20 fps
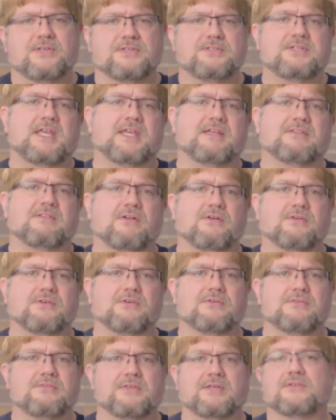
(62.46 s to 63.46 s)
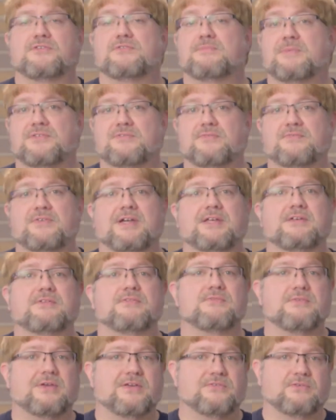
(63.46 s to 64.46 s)
that take longer than a specified
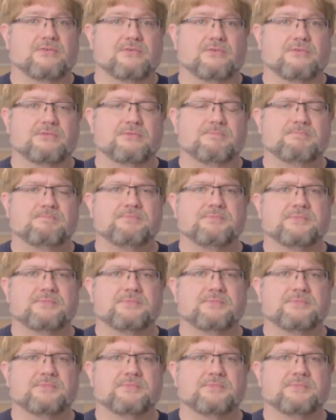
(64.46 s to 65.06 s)
threshold.